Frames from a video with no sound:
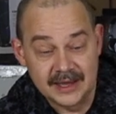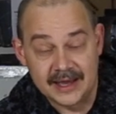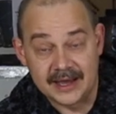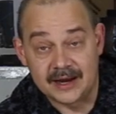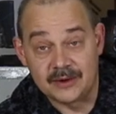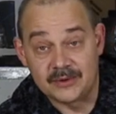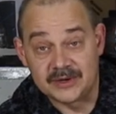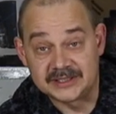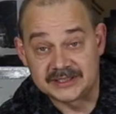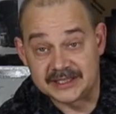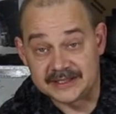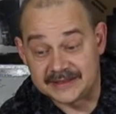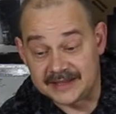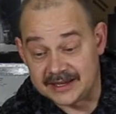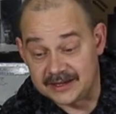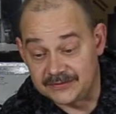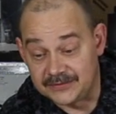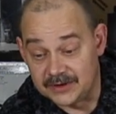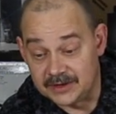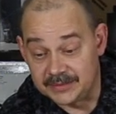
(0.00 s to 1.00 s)
And I want to say
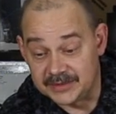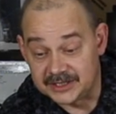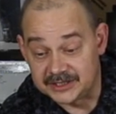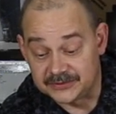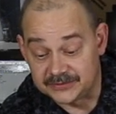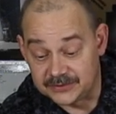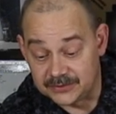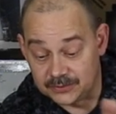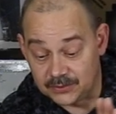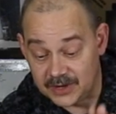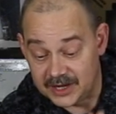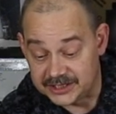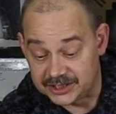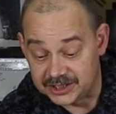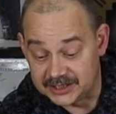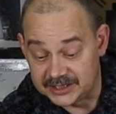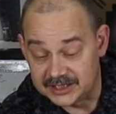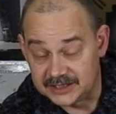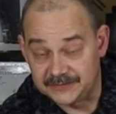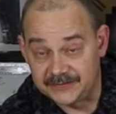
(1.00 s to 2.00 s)
thank you very much for
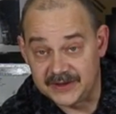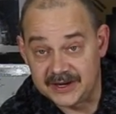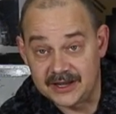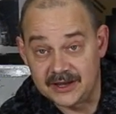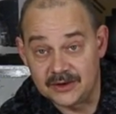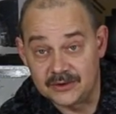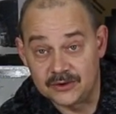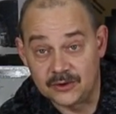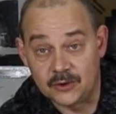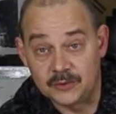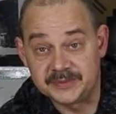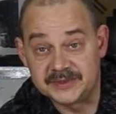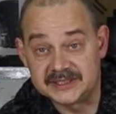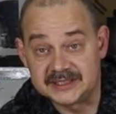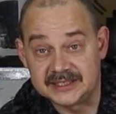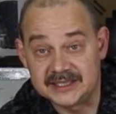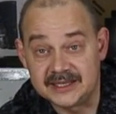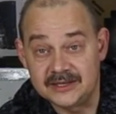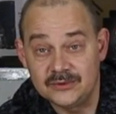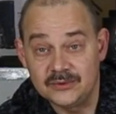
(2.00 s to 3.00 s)
watching this video and hope to
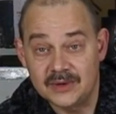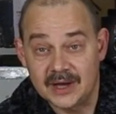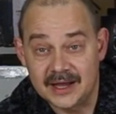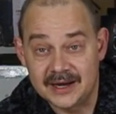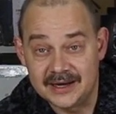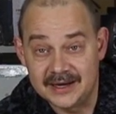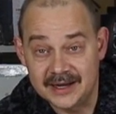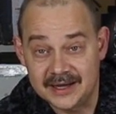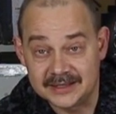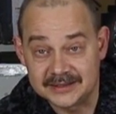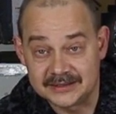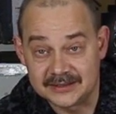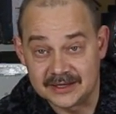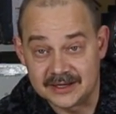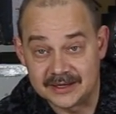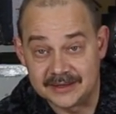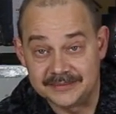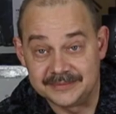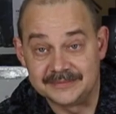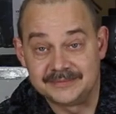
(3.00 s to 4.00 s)
see you next
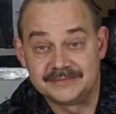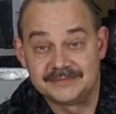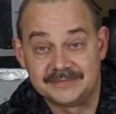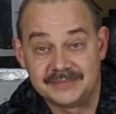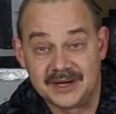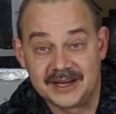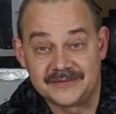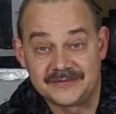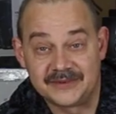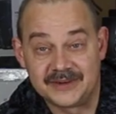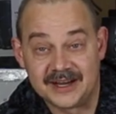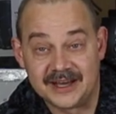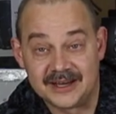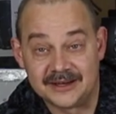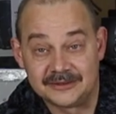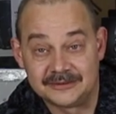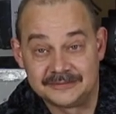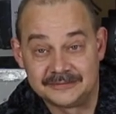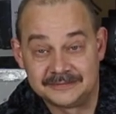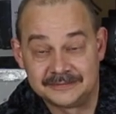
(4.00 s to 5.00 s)
time. Bye for now.